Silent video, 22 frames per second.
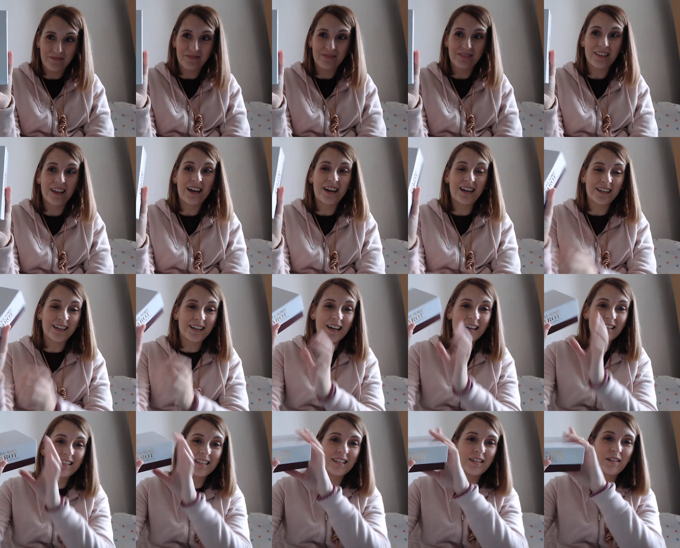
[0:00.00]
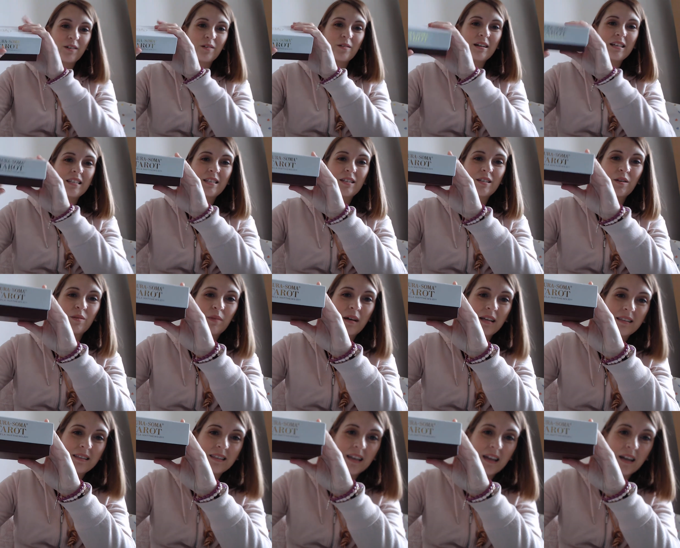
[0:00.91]
I got the
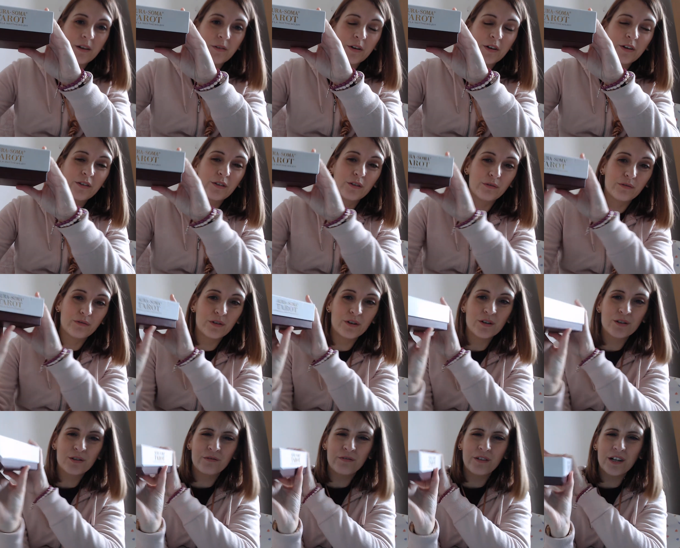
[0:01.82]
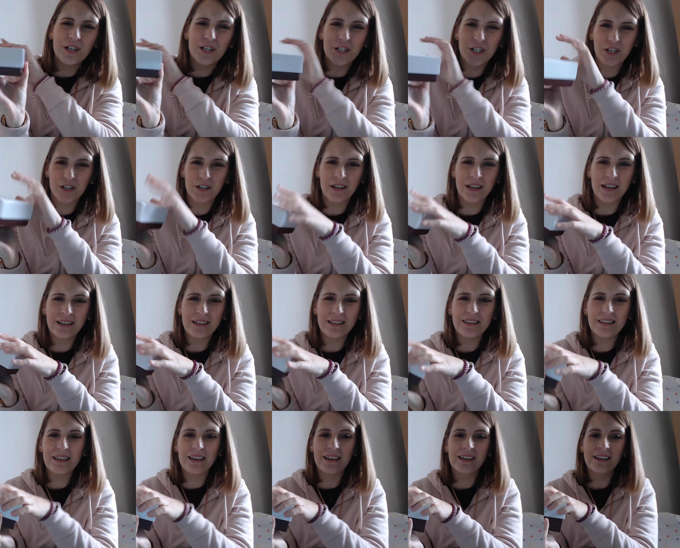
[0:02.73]
Orasoma tarot, the first version, I
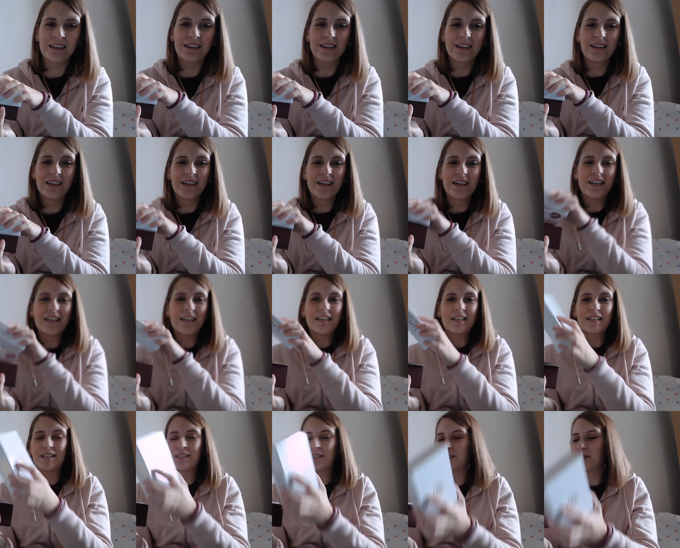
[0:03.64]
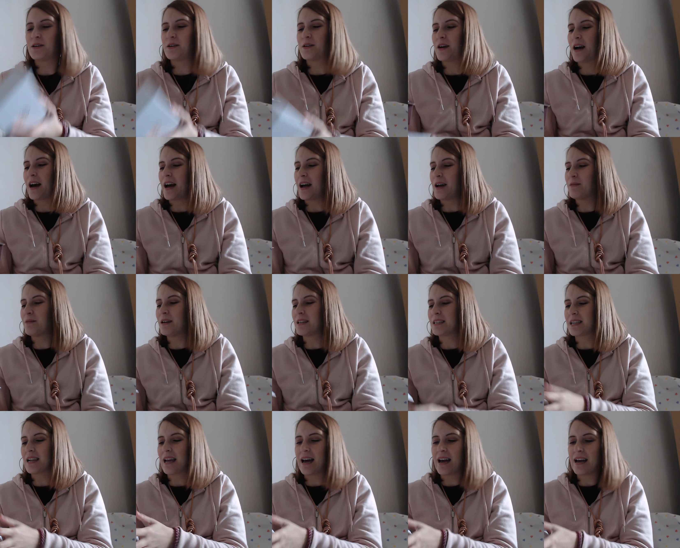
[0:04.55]
think. So I
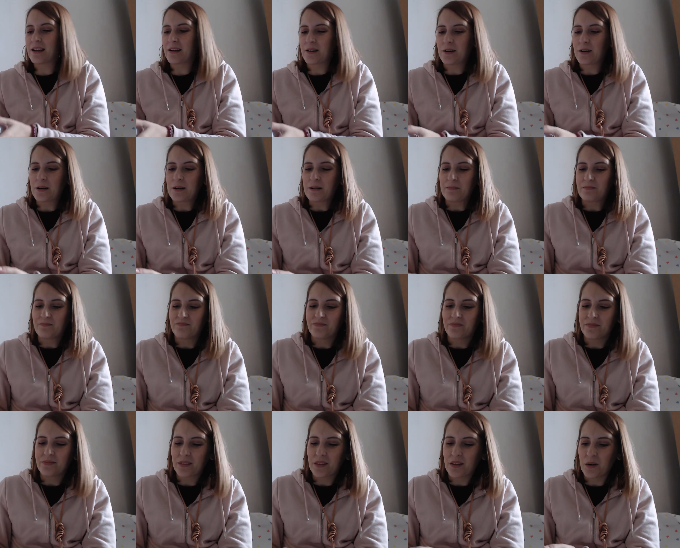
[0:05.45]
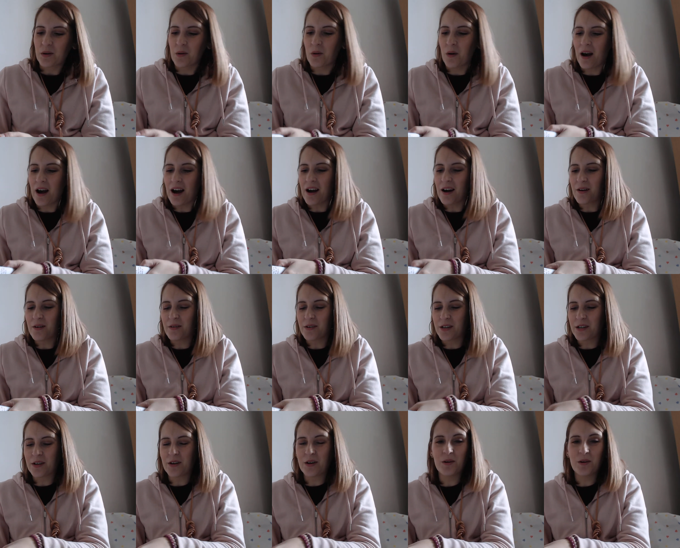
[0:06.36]
was like, wow,
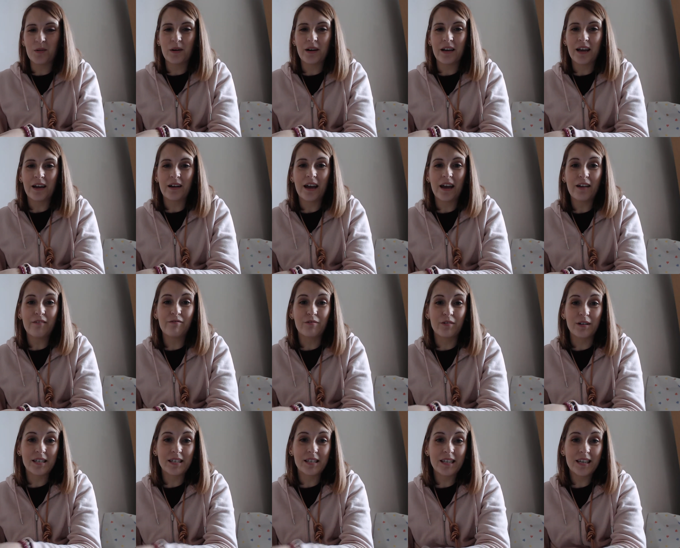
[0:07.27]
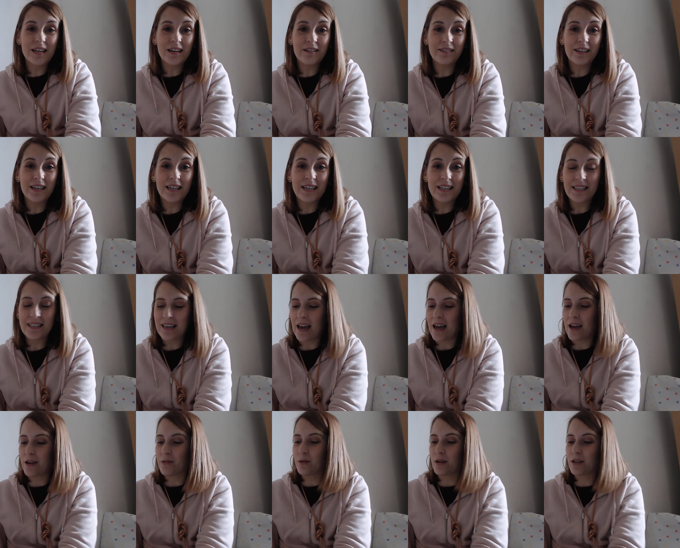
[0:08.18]
you know, when I have received it,
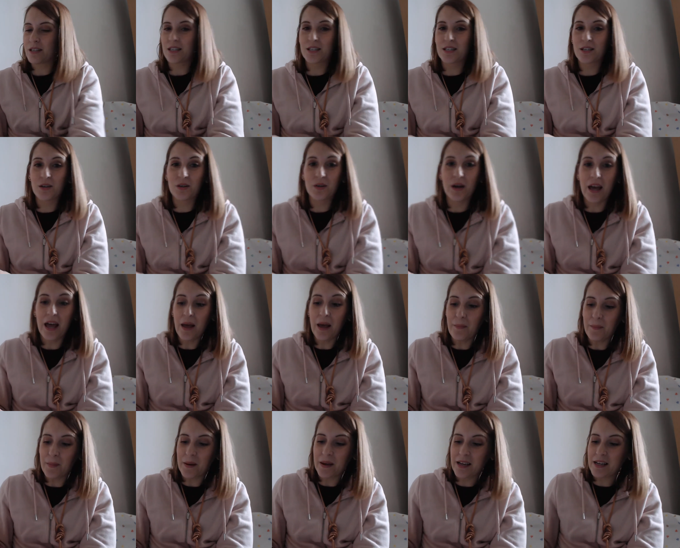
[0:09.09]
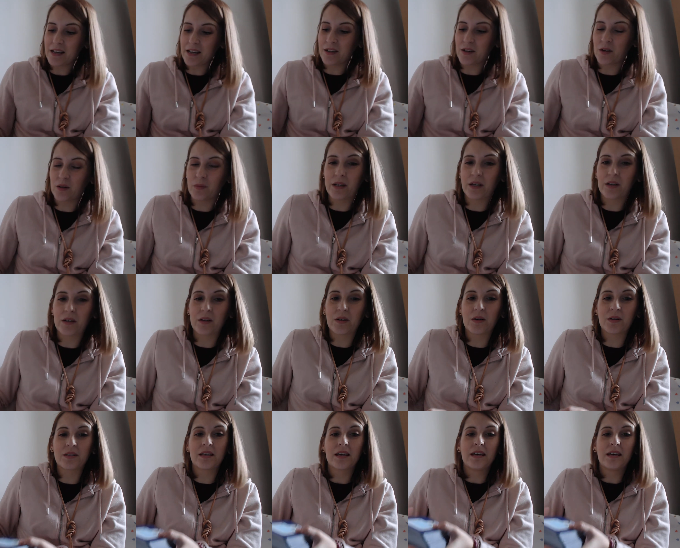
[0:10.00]
I was so happy, you know, because